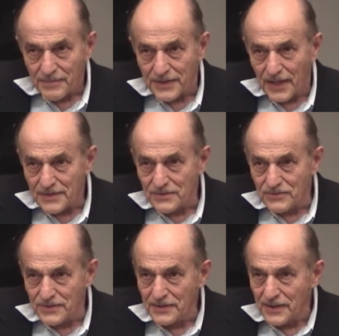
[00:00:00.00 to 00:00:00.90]
because
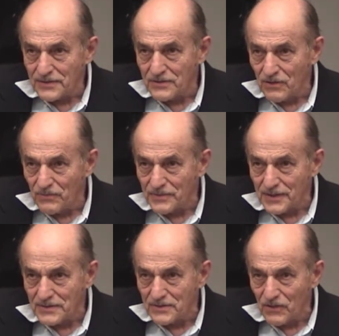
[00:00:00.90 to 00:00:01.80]
you see, there's no,
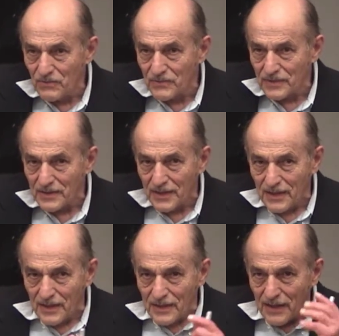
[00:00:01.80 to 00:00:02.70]
there's no
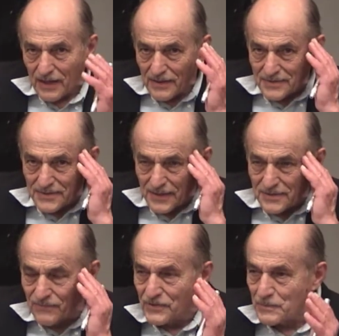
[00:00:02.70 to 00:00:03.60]
uh,
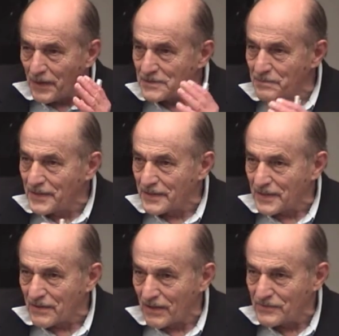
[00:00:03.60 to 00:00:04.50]
sense of
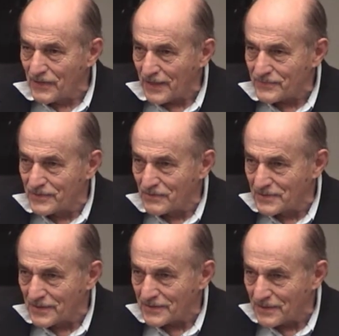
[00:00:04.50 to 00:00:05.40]
responsibility. All you have to do
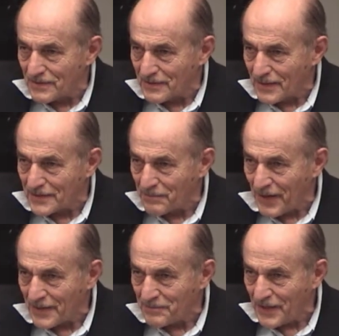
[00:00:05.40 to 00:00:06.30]
is look at the, at the
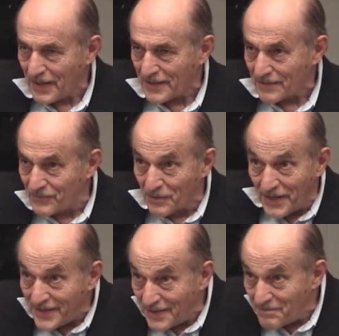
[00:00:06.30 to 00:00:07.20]
bottom line. If you're
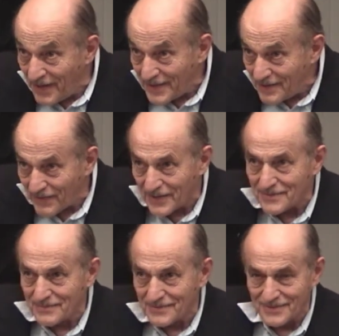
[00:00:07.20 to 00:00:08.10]
making money,
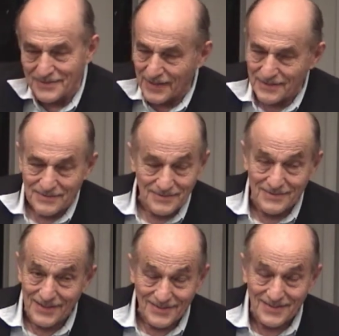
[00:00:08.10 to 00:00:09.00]
but then
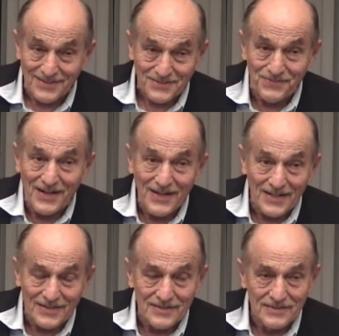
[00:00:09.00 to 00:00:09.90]
th that's
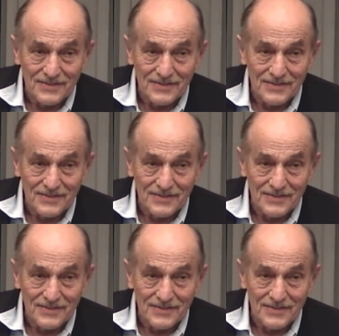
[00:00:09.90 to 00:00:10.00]
fine.